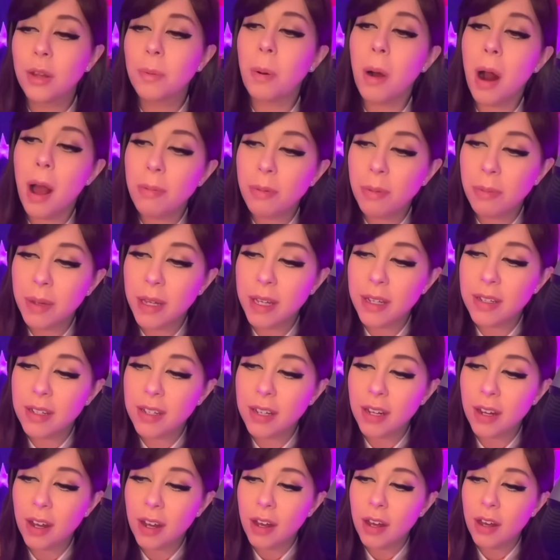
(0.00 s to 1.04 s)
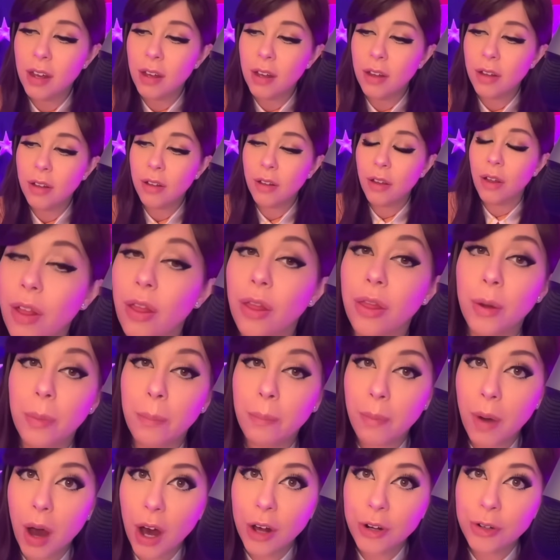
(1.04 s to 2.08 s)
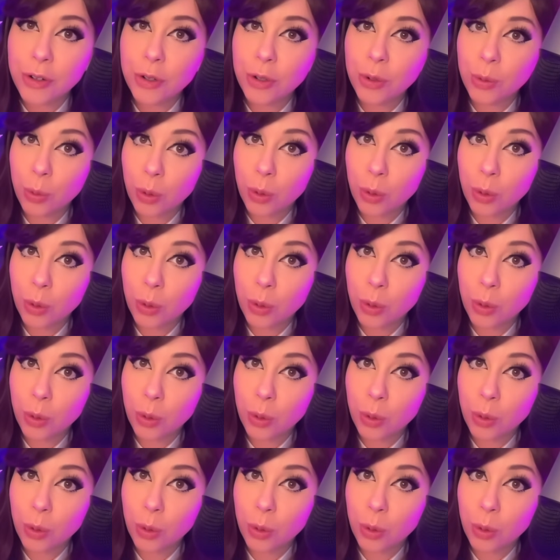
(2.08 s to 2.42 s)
the problem is the modern